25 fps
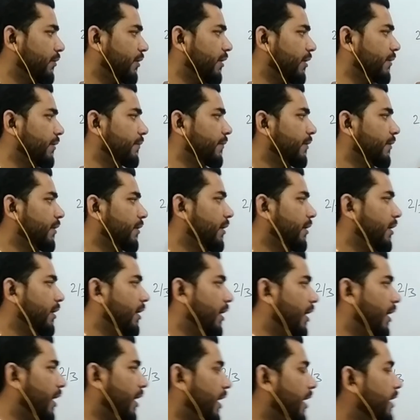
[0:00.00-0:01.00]
Okay,
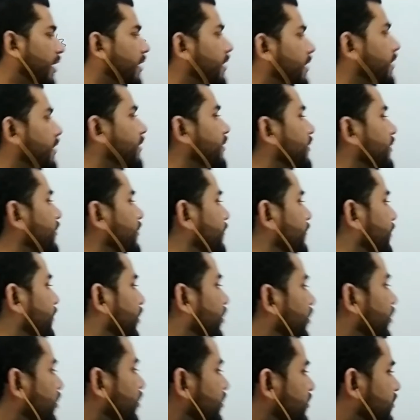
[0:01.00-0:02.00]
and
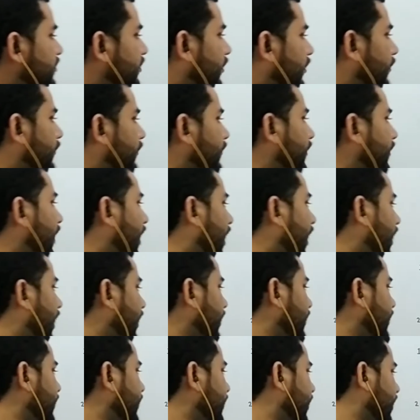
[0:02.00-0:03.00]
because of
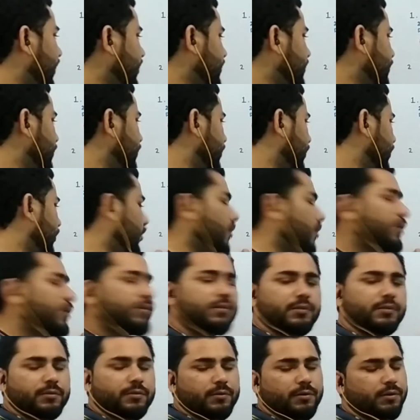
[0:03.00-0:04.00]
that,
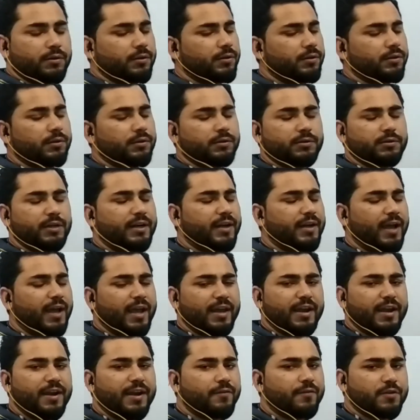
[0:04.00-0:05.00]
on that
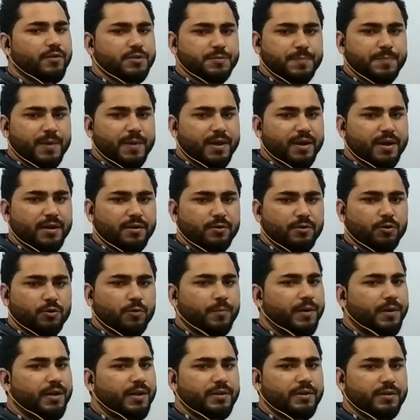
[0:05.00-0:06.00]
island was barren,
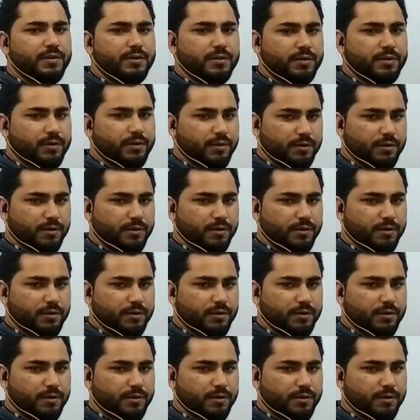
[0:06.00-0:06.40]
nobody